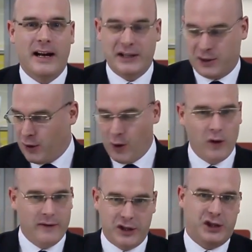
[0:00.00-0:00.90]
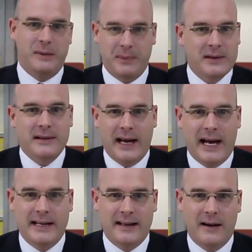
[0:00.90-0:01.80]
he's got all of his sheep,
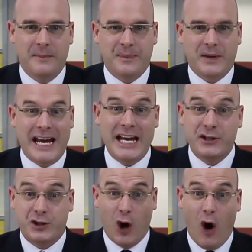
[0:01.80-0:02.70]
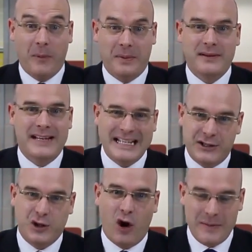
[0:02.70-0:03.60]
and his job
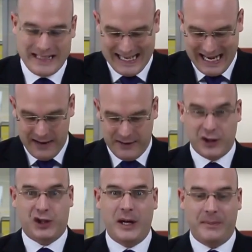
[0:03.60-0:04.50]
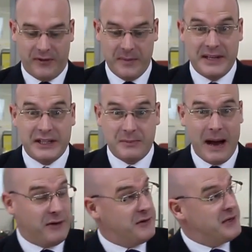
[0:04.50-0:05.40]
is to get the sheep from this
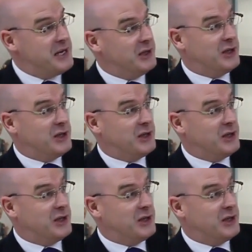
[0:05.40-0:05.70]
mountain